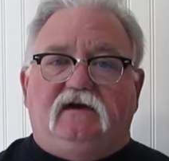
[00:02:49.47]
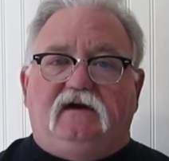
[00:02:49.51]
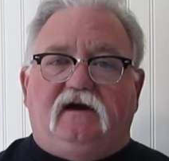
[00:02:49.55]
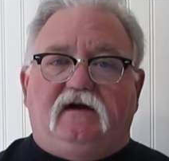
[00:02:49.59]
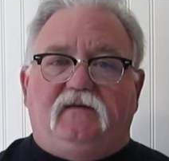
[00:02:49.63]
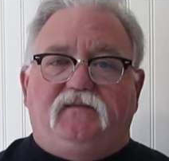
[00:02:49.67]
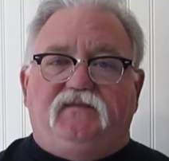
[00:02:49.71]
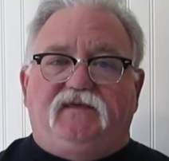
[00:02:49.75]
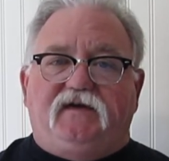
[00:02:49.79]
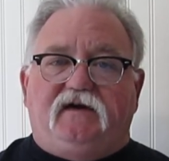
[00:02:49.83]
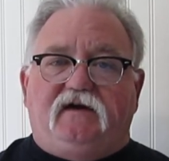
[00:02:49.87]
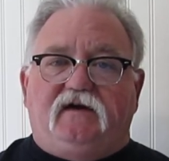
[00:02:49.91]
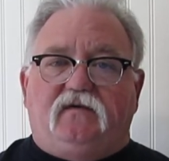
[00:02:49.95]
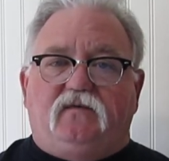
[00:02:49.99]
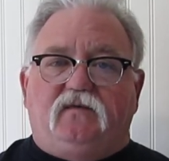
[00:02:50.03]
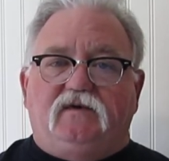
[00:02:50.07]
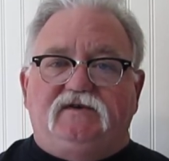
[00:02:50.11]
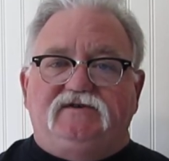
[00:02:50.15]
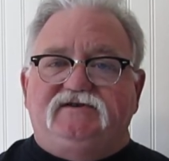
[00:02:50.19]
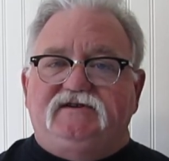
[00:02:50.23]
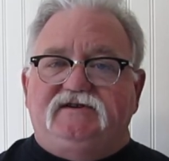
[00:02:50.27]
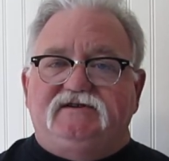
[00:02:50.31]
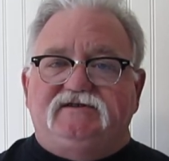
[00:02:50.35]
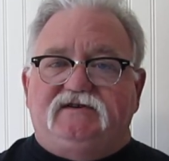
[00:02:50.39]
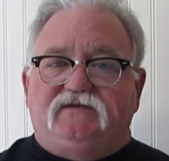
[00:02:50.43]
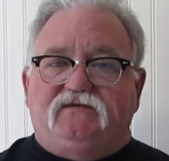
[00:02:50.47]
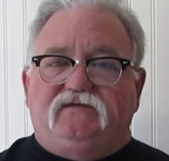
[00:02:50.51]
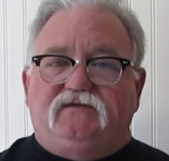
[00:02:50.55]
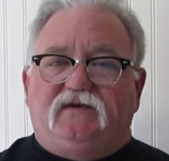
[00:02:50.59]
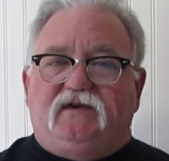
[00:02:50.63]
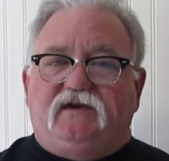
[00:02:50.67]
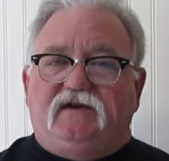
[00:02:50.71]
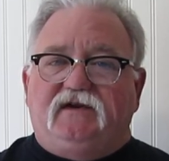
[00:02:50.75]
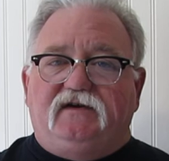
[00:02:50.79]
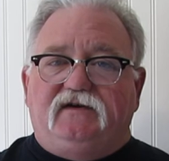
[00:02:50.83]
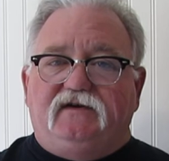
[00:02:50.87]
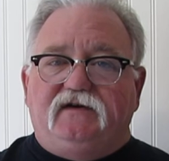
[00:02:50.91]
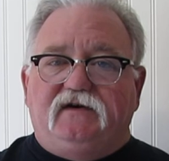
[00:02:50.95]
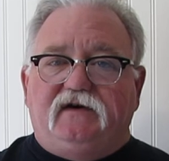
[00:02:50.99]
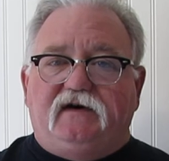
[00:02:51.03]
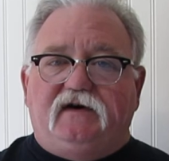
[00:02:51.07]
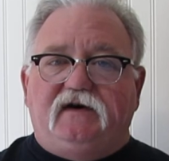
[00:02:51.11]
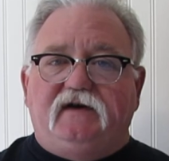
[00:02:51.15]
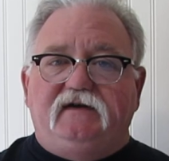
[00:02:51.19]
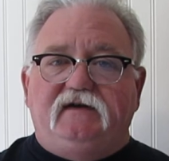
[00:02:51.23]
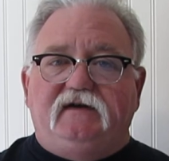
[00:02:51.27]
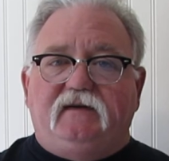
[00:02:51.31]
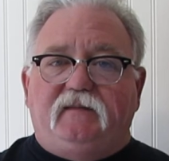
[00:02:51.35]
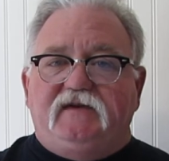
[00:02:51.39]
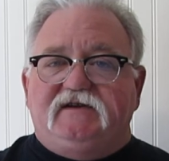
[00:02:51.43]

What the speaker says: up there, which isn't really good.